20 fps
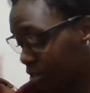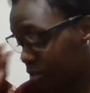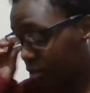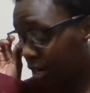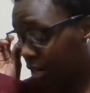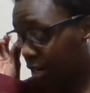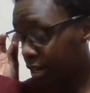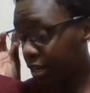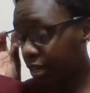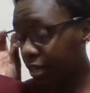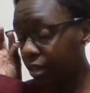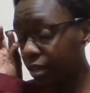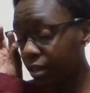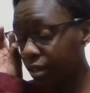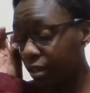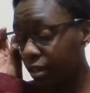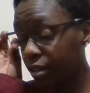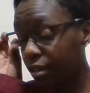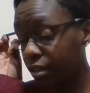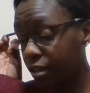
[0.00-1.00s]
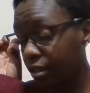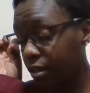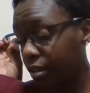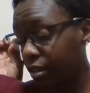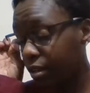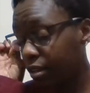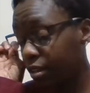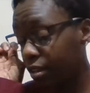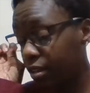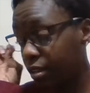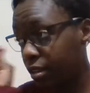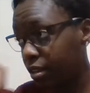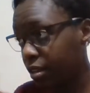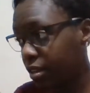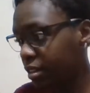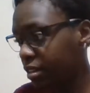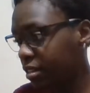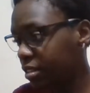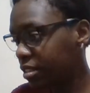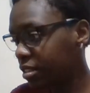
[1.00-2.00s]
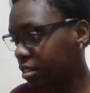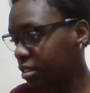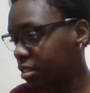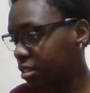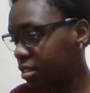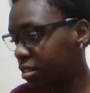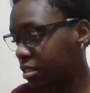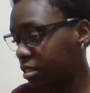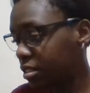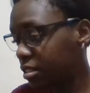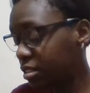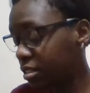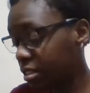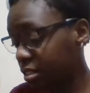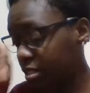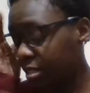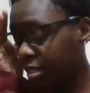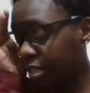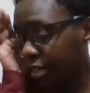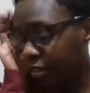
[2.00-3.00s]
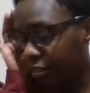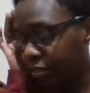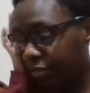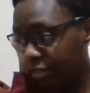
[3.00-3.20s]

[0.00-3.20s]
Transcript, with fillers: try to just, like,